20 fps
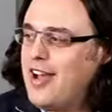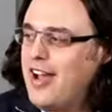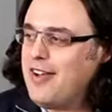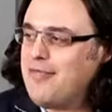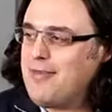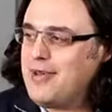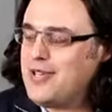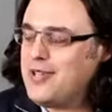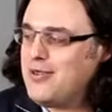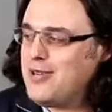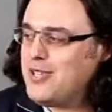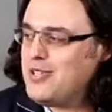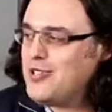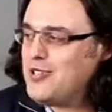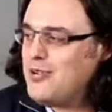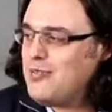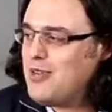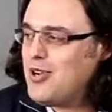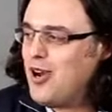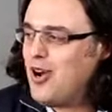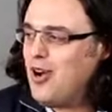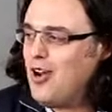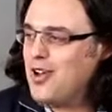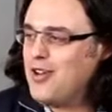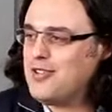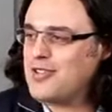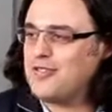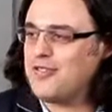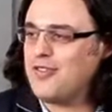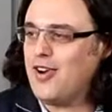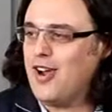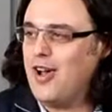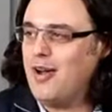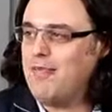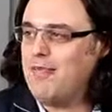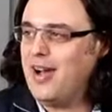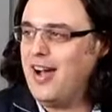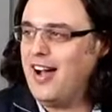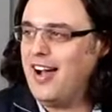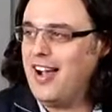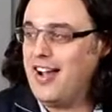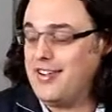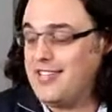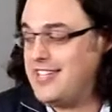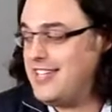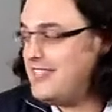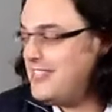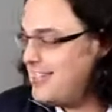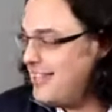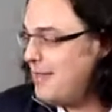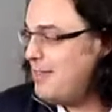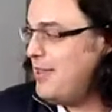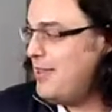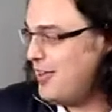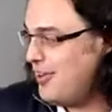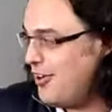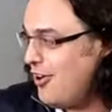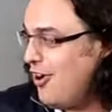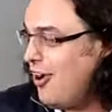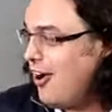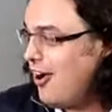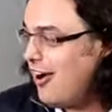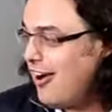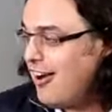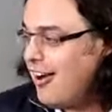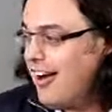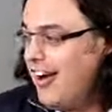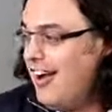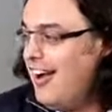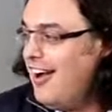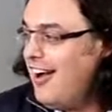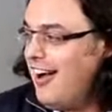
I've been doing Zoom calls from, I did some in the car